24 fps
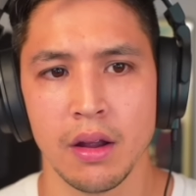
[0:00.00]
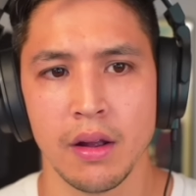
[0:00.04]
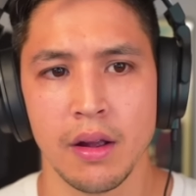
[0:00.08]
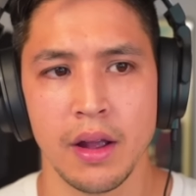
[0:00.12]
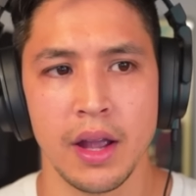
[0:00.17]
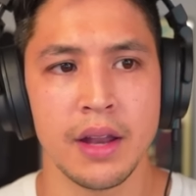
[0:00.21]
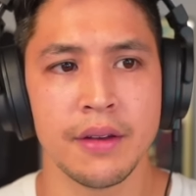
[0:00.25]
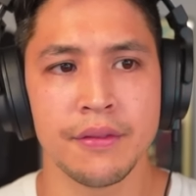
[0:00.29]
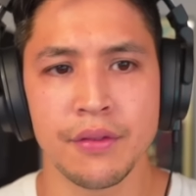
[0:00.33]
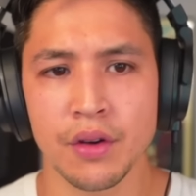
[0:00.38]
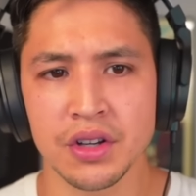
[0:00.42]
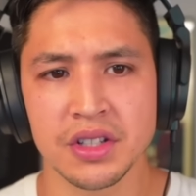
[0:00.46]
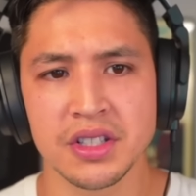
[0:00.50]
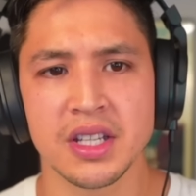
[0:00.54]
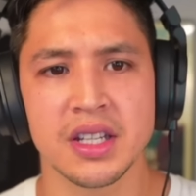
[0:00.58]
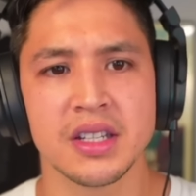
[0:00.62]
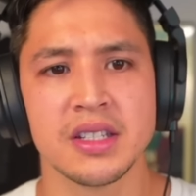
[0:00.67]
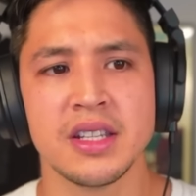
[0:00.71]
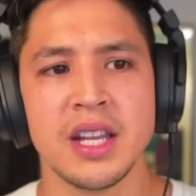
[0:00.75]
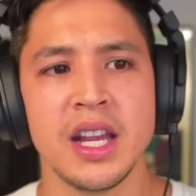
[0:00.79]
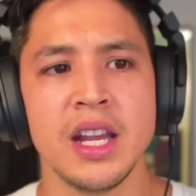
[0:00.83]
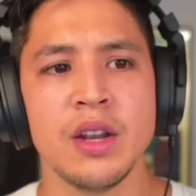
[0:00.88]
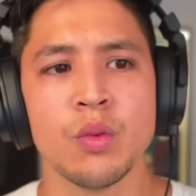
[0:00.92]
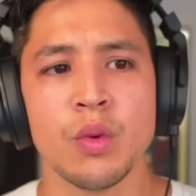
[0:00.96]
In verse
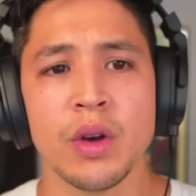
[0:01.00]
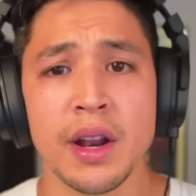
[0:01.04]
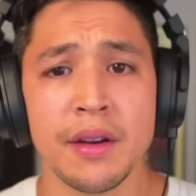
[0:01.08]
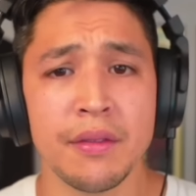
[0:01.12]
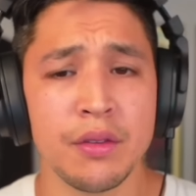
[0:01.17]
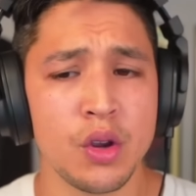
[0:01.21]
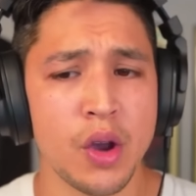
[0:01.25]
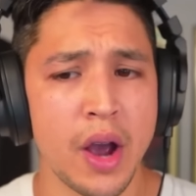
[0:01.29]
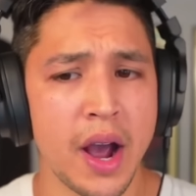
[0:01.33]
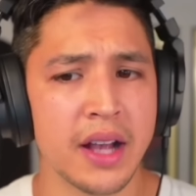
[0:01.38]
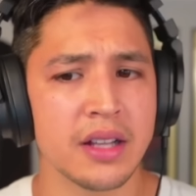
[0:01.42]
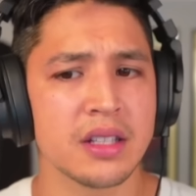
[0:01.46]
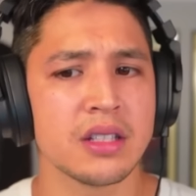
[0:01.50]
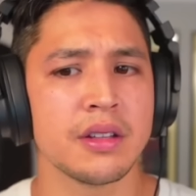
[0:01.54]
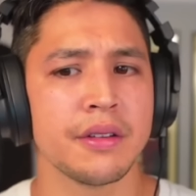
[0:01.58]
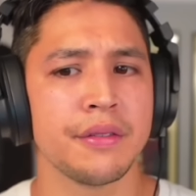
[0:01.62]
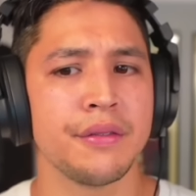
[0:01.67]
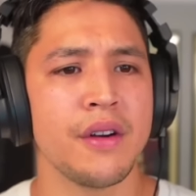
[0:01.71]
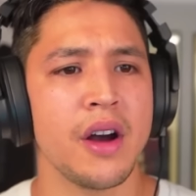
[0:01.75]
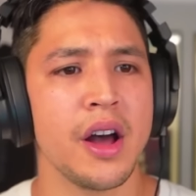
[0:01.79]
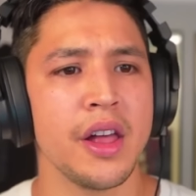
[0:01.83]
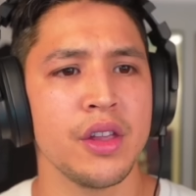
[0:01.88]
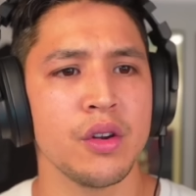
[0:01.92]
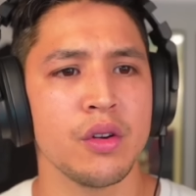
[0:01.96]
16, whatever you ask the
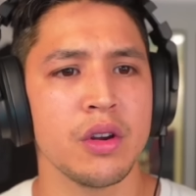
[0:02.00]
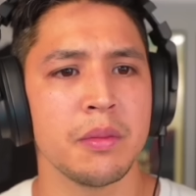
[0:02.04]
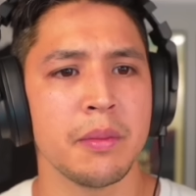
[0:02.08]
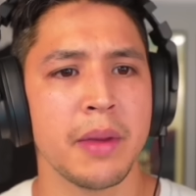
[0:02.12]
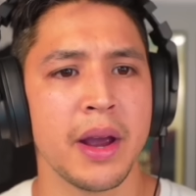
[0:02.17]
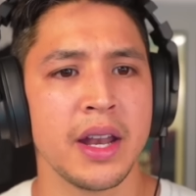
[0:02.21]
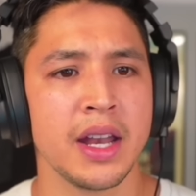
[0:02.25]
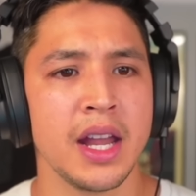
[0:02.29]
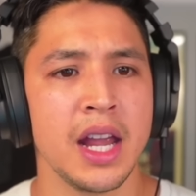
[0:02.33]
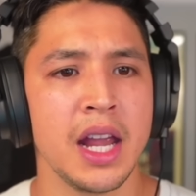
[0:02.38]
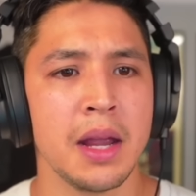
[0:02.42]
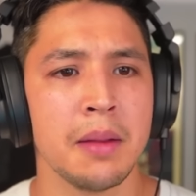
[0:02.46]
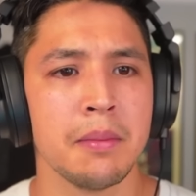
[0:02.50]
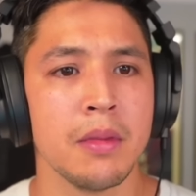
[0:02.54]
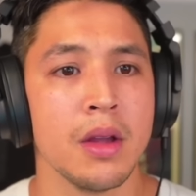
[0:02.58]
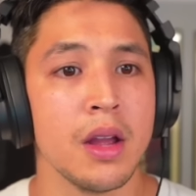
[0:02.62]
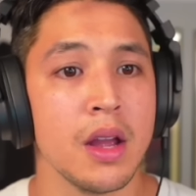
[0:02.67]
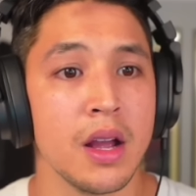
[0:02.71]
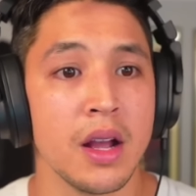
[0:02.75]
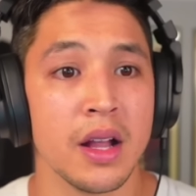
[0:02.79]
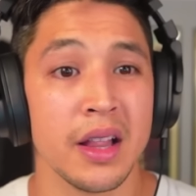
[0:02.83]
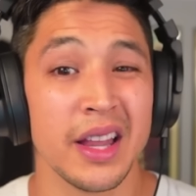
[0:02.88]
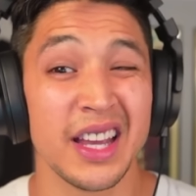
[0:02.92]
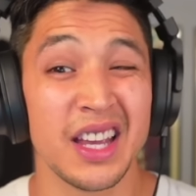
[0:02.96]
Father in my name,
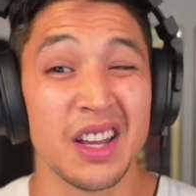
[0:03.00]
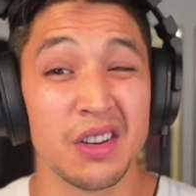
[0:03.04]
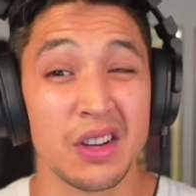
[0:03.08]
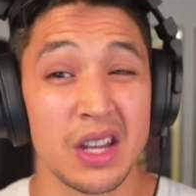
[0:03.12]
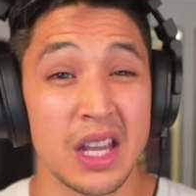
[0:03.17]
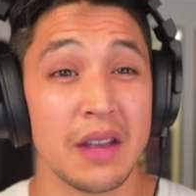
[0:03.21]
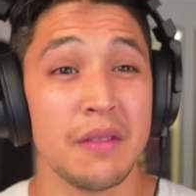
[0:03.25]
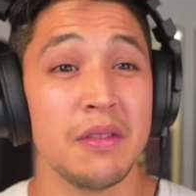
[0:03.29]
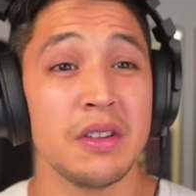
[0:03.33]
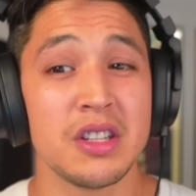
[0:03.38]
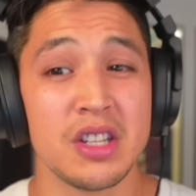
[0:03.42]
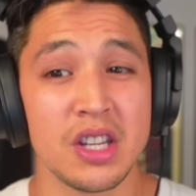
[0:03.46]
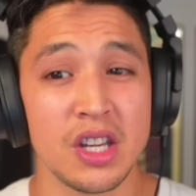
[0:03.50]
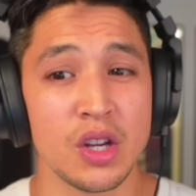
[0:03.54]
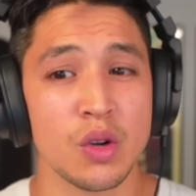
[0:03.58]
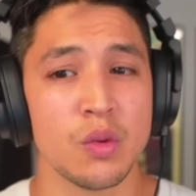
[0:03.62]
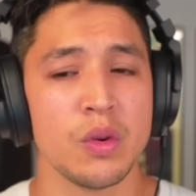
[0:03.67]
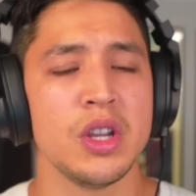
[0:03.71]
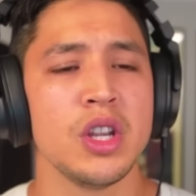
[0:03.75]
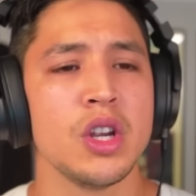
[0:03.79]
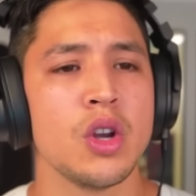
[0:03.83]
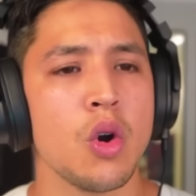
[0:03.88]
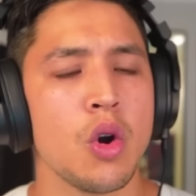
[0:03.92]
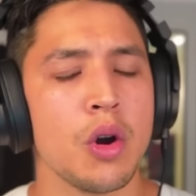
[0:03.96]
like he'll give it to you when
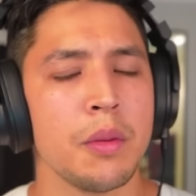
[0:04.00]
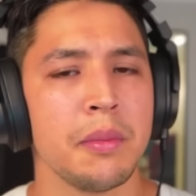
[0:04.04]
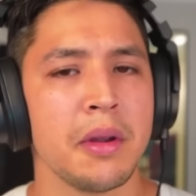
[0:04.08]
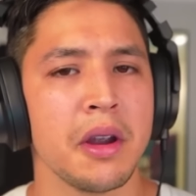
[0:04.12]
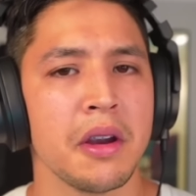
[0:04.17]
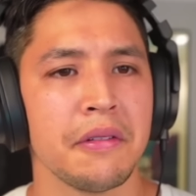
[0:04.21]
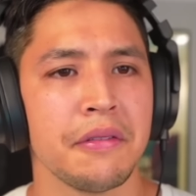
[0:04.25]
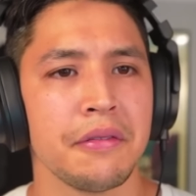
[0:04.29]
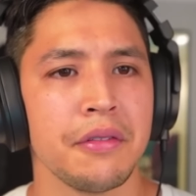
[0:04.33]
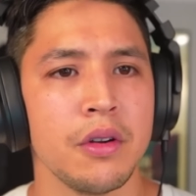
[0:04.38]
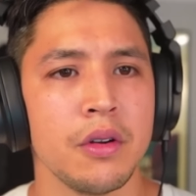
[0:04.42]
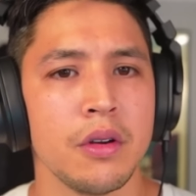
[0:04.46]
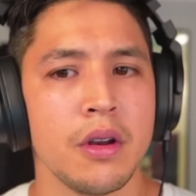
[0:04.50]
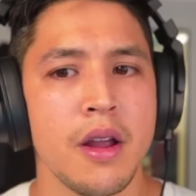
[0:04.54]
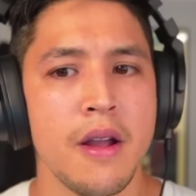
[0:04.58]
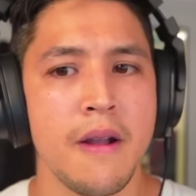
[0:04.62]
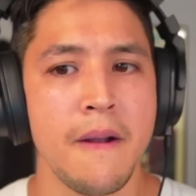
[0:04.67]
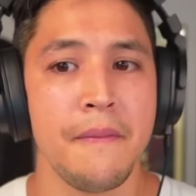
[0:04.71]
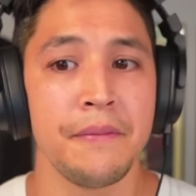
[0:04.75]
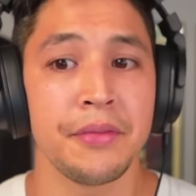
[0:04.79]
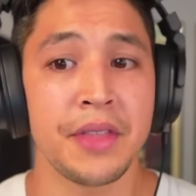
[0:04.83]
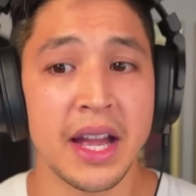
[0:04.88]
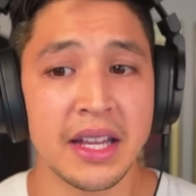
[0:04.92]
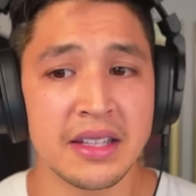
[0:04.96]
you go and bear fruit.
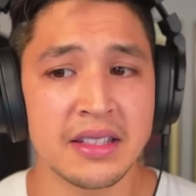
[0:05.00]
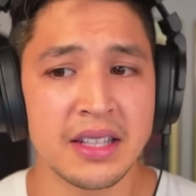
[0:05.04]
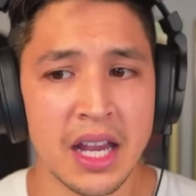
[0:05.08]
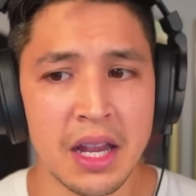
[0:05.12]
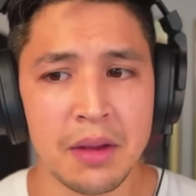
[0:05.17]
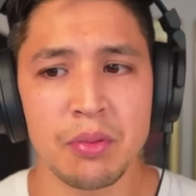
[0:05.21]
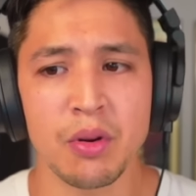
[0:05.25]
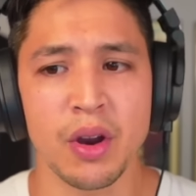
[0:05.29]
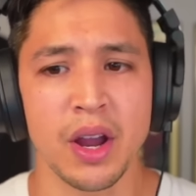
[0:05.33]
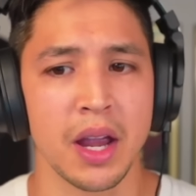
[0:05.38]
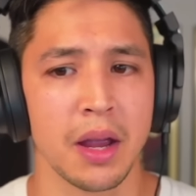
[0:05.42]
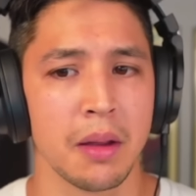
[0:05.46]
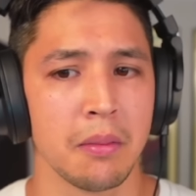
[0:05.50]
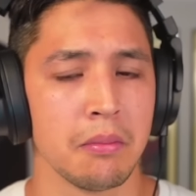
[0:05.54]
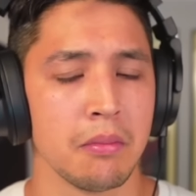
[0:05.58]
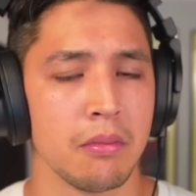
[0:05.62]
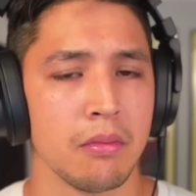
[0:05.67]
That's Abraham.